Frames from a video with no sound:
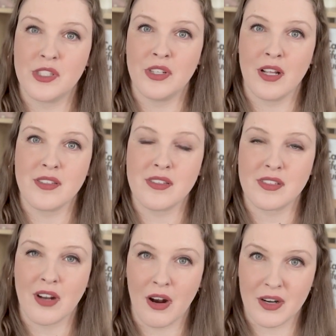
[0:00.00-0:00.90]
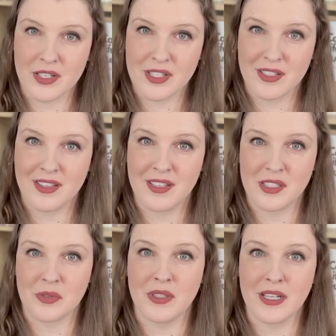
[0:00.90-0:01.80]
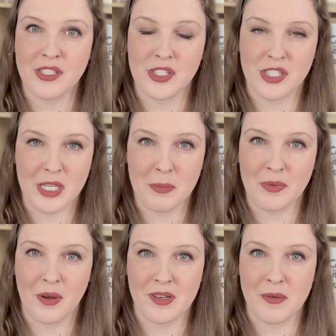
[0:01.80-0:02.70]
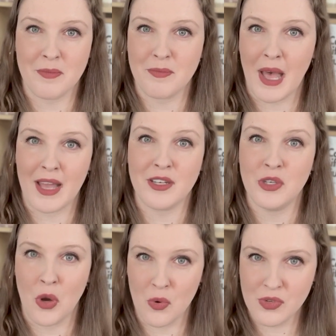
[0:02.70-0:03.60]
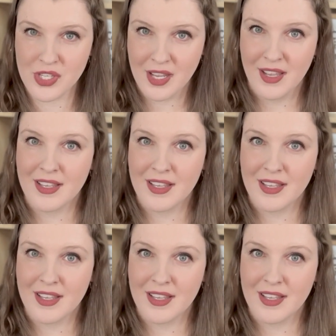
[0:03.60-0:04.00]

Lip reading: Do not start this relationship on a bad note.